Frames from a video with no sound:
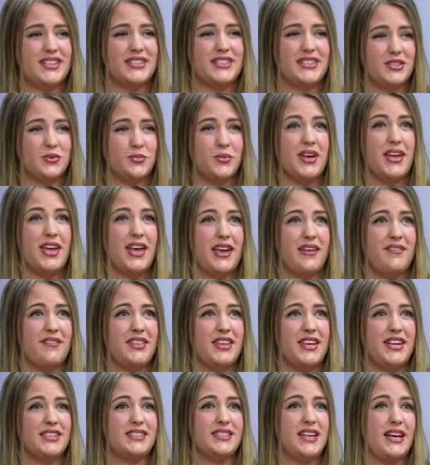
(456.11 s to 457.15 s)
because we give
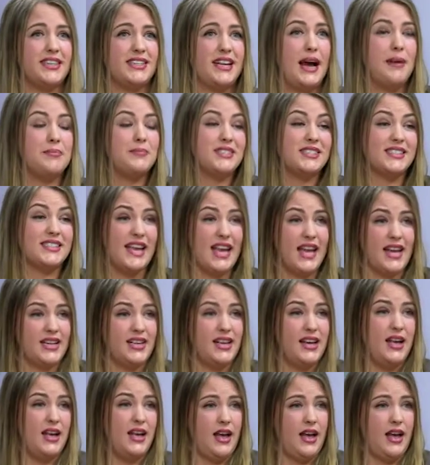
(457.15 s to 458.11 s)
these Adopt-A-Site